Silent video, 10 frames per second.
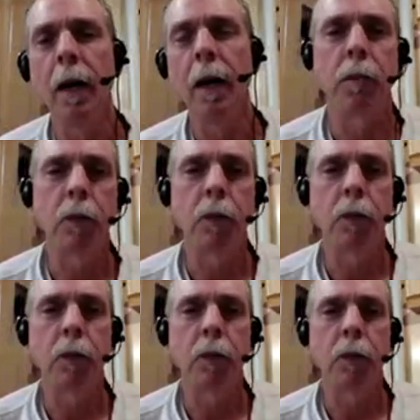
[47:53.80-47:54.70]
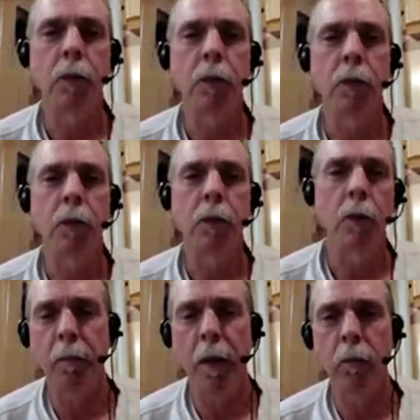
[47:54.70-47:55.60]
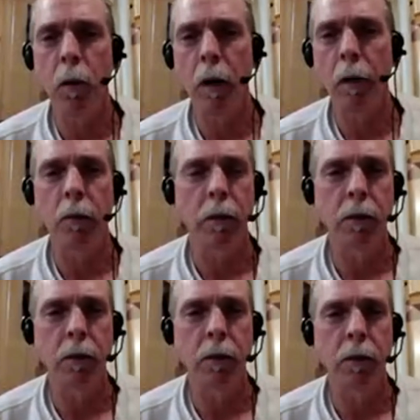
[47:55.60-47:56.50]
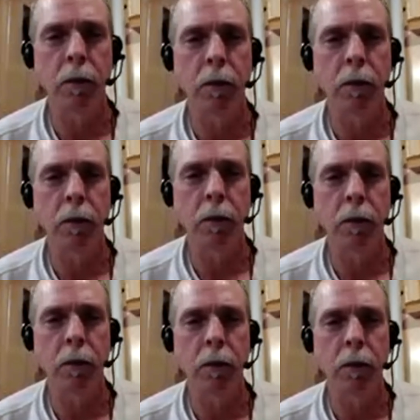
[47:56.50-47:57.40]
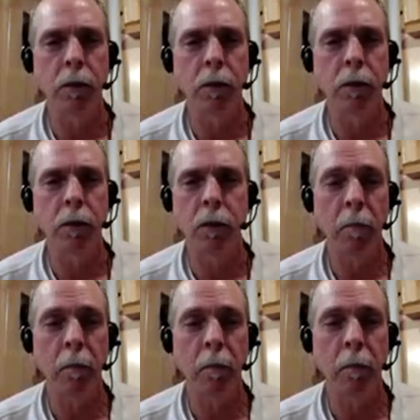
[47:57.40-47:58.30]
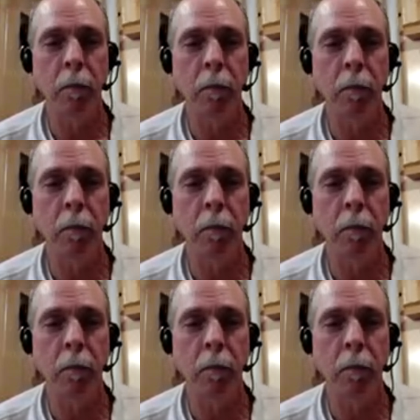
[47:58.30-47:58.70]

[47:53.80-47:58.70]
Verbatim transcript: Um, so I suppose you could let your mind wander and say they were sizing me up.